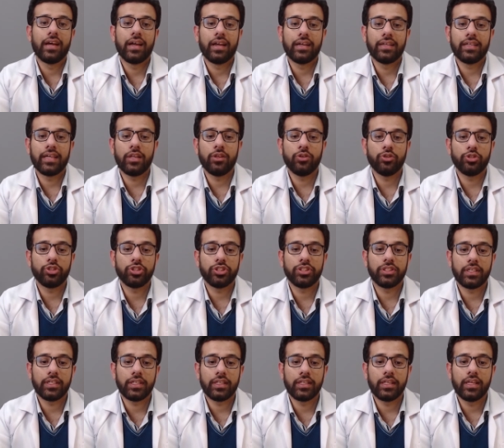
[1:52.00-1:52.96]

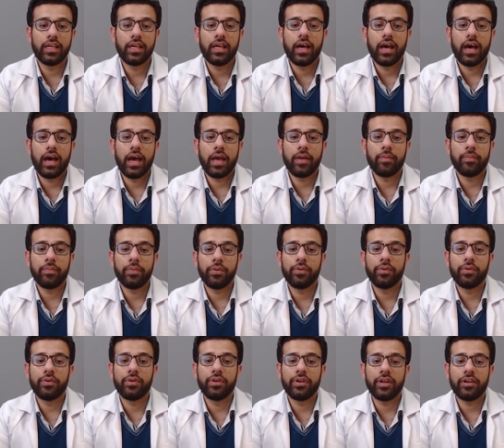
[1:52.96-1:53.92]
dilutional
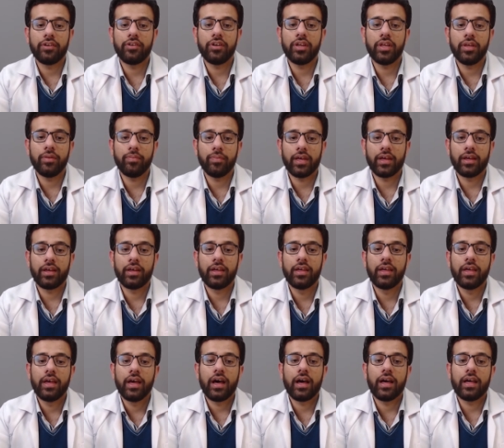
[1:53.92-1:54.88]
hyponatremia.
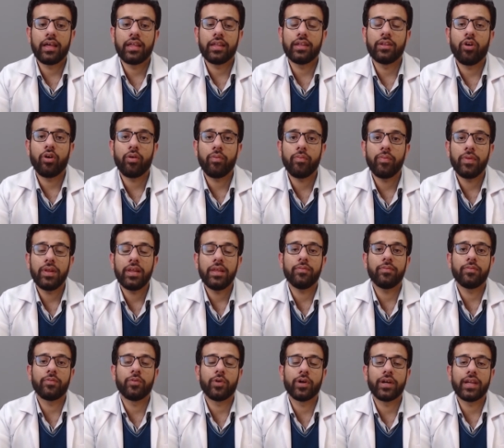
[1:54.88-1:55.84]
Uh, normally
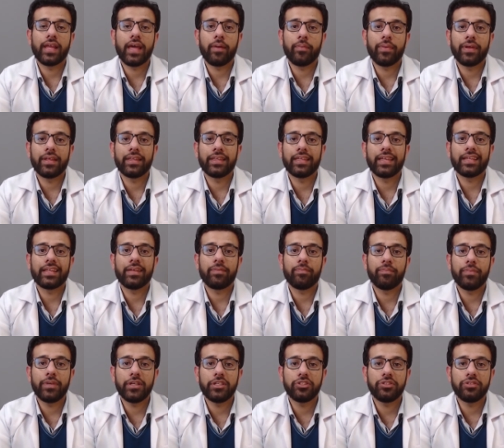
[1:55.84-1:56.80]
what happens that the
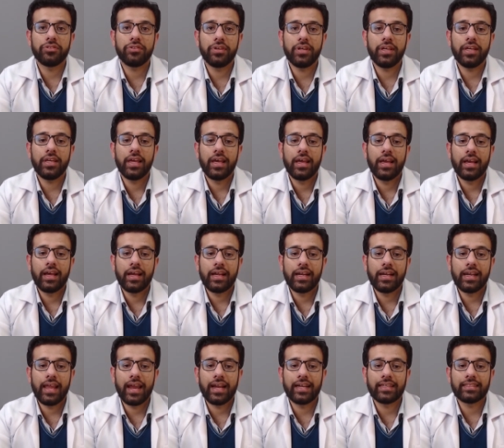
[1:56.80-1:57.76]
pituitary
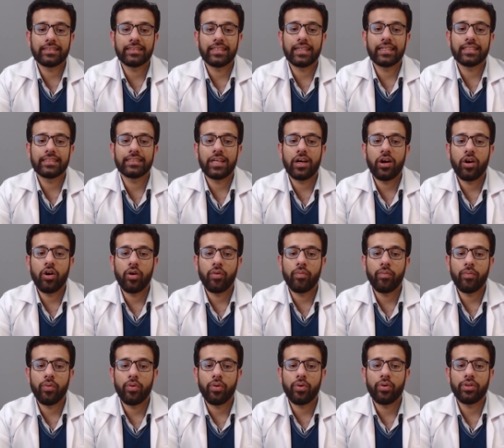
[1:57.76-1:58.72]
gland sends a
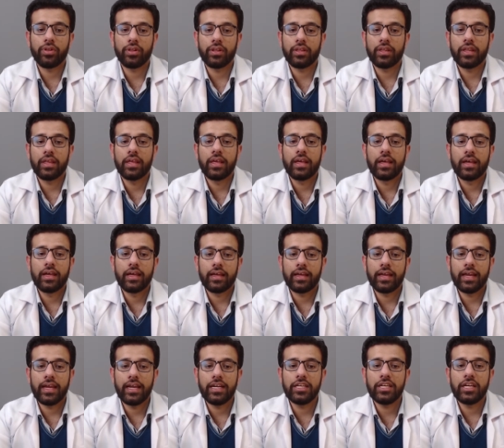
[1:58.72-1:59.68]
hormone uh,
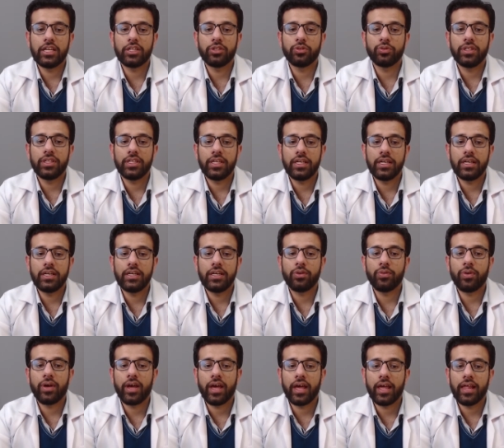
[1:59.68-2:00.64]
A D H to the kidney
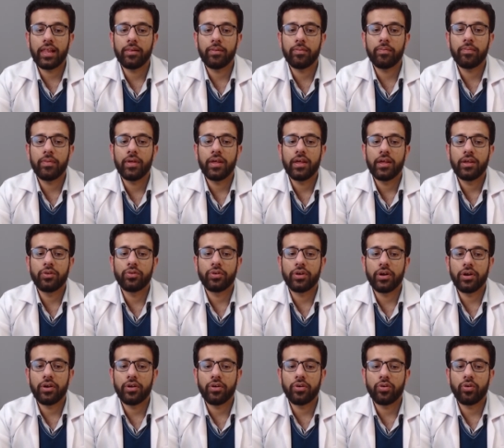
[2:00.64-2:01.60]
to help to
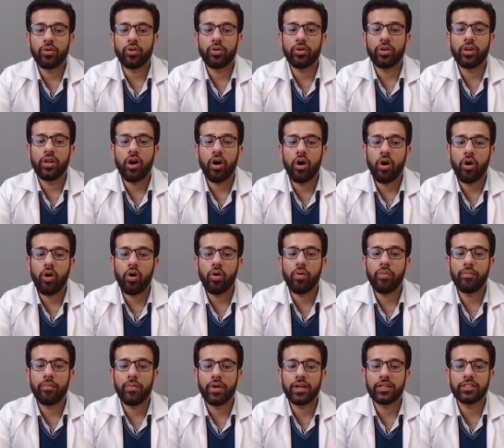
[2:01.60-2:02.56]
control how
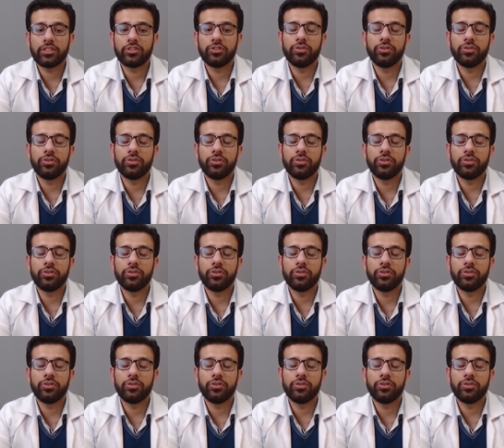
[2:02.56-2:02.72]
much